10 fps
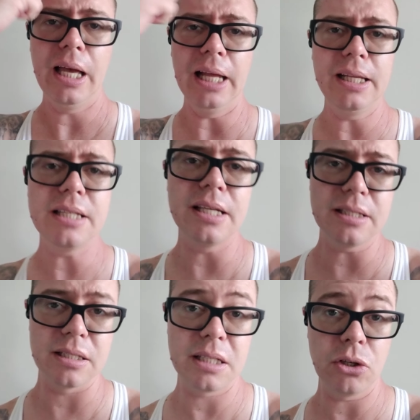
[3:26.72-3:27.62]
At least this
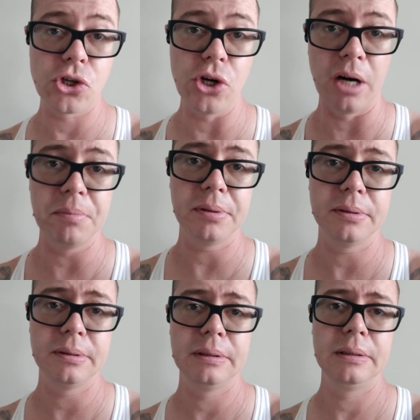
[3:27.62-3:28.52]
is still sharp.
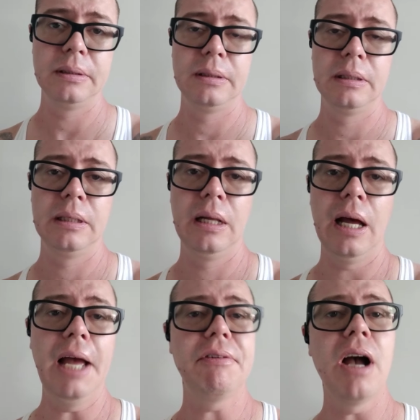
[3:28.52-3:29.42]

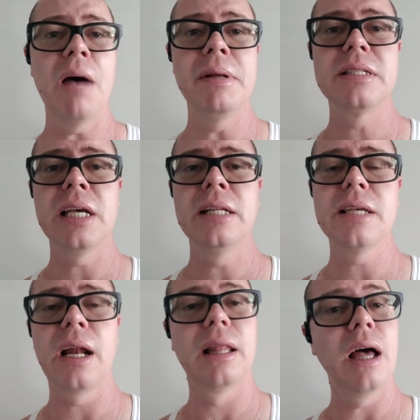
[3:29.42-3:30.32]
I have common sense
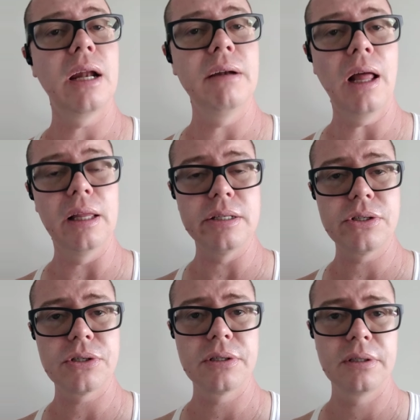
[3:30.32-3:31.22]
and a lot of knowledge.
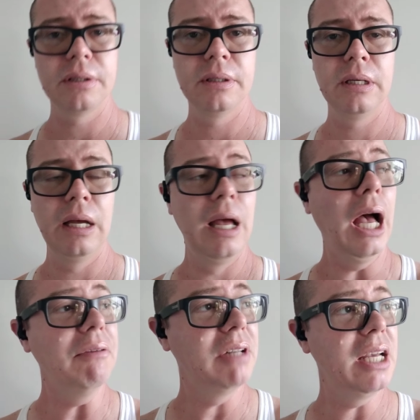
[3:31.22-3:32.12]

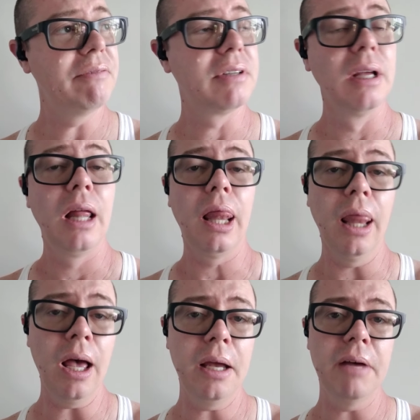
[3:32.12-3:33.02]
I've lived
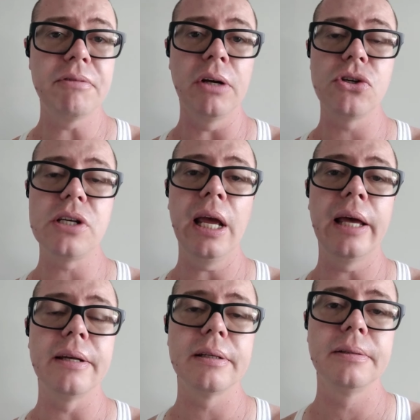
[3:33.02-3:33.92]
long enough to understand.